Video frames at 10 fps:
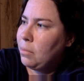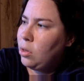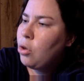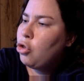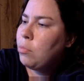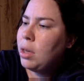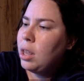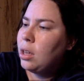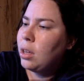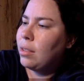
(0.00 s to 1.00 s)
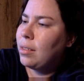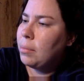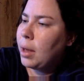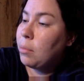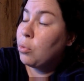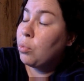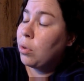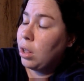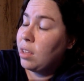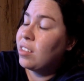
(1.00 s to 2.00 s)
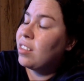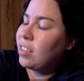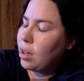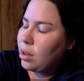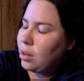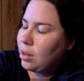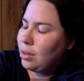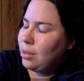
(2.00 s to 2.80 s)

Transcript: Social media can sometimes really suck.